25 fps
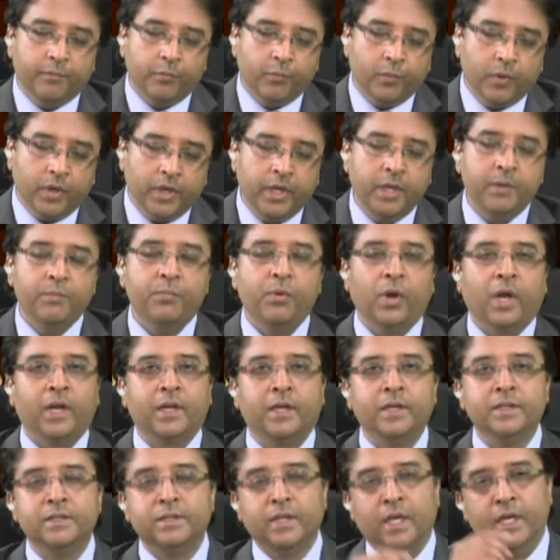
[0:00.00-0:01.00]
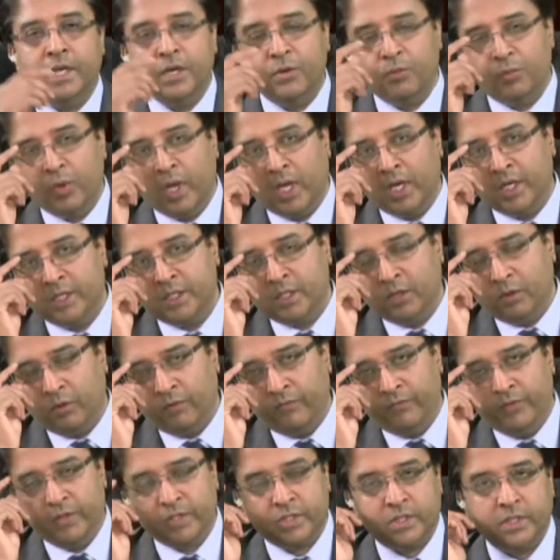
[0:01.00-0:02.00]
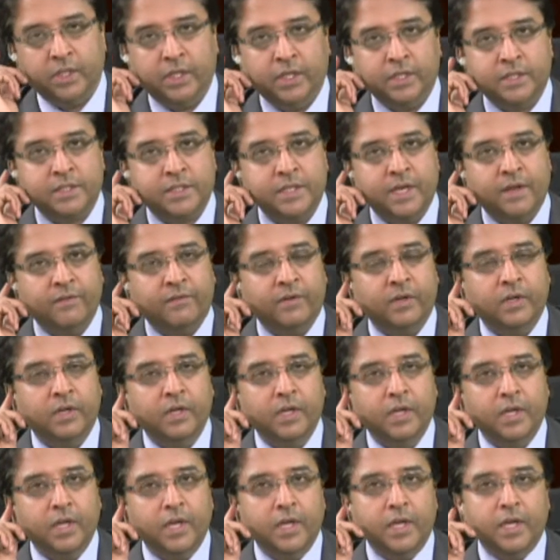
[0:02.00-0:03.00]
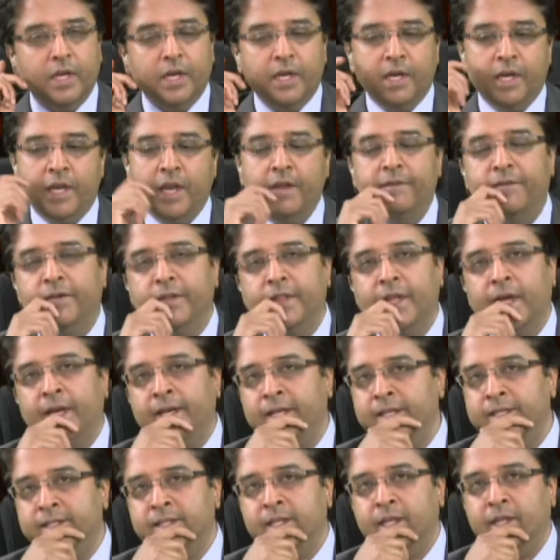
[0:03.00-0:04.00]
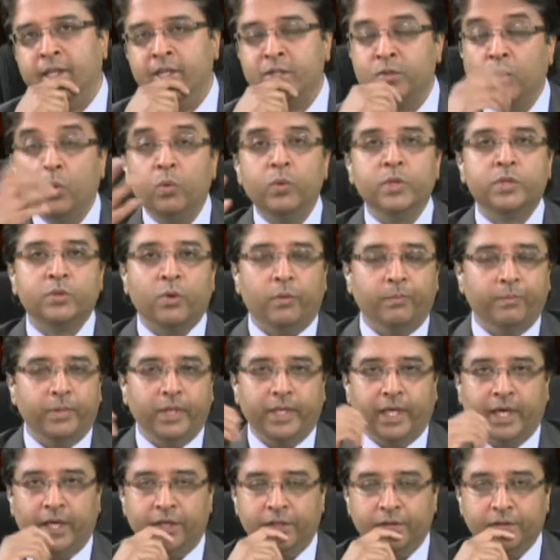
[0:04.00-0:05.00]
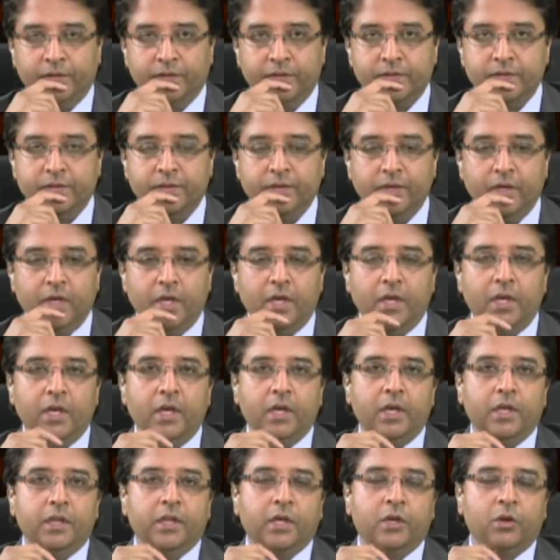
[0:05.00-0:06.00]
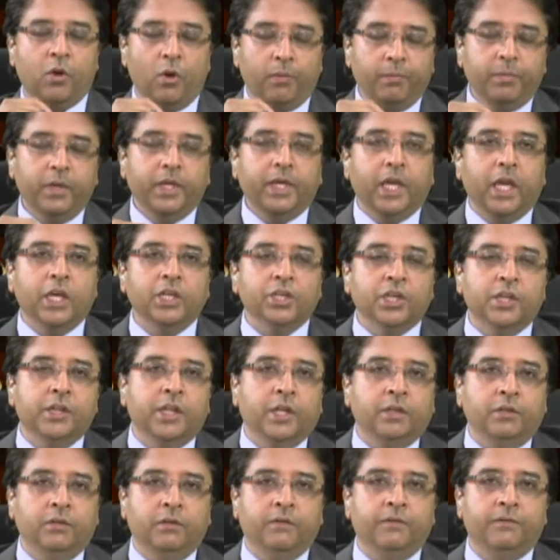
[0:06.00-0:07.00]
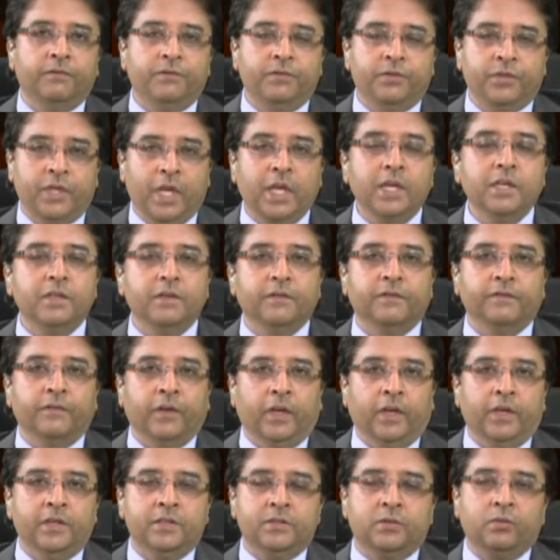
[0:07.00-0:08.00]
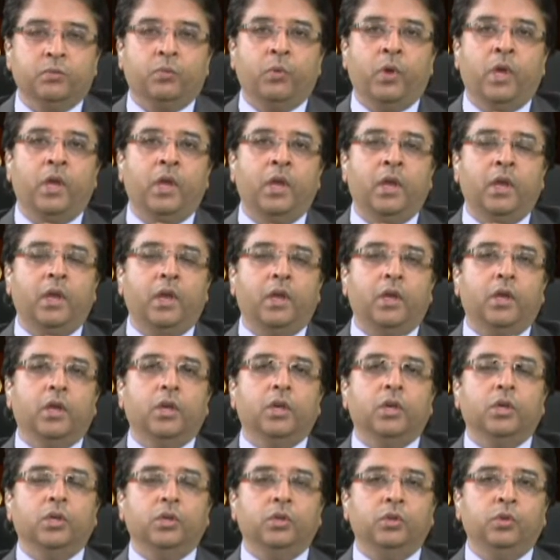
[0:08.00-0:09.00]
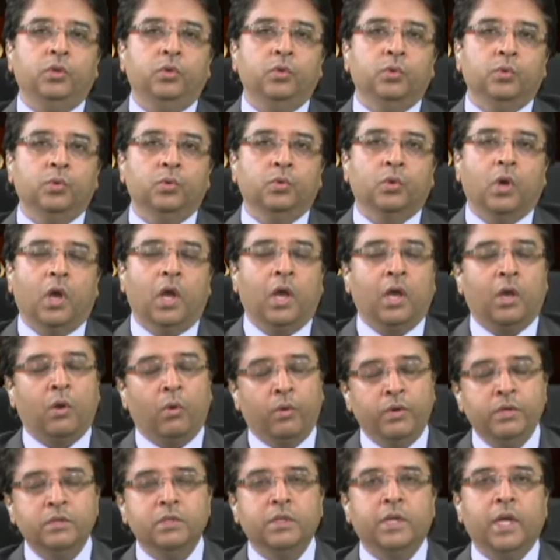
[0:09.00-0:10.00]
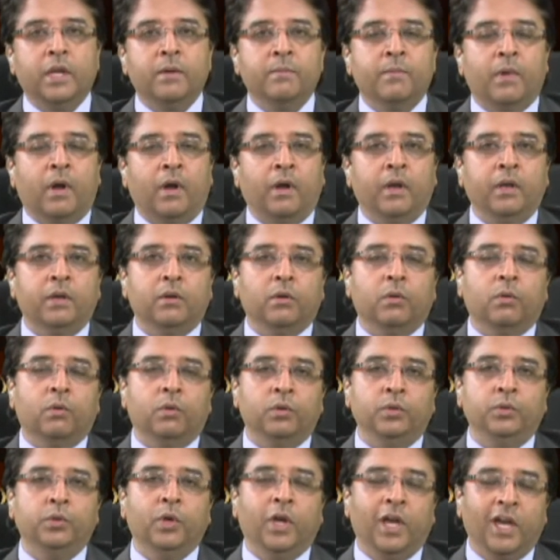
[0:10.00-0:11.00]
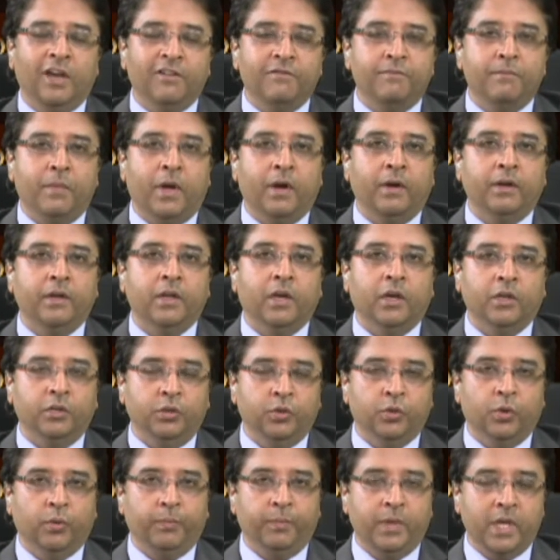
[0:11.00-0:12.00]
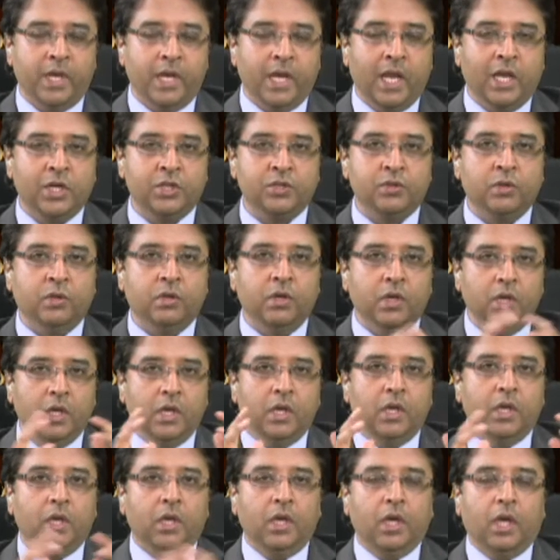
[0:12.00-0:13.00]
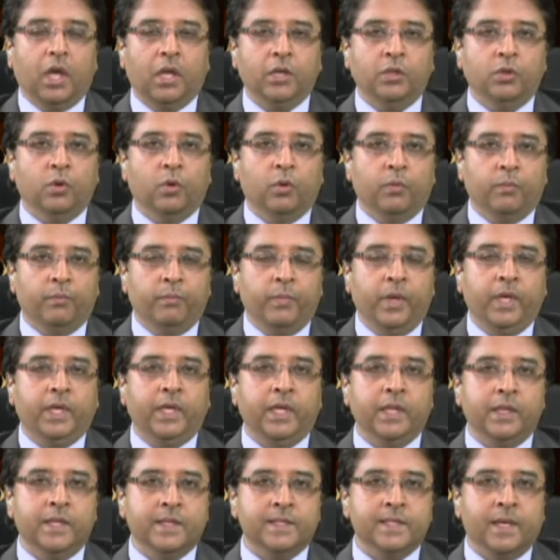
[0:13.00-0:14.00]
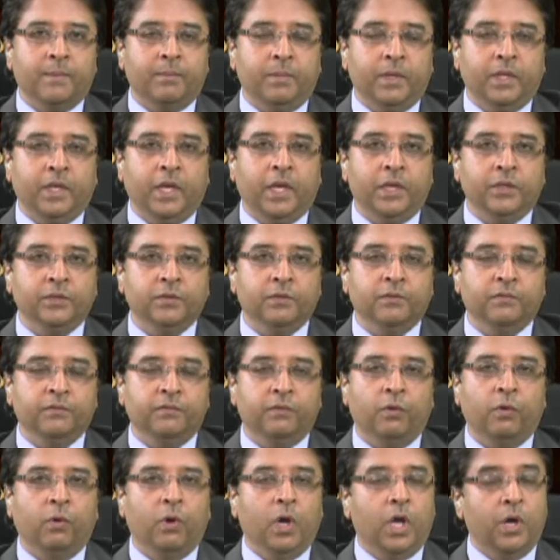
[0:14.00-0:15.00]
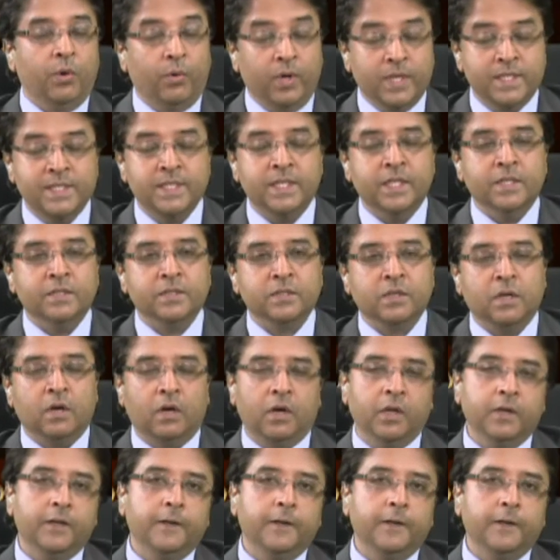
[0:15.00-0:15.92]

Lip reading: In practice and in reality, obviously, it's never that easy. There's always complications. The complication that you tend to face where you are going to get married or you have married a European national and you're making this application for a residence card,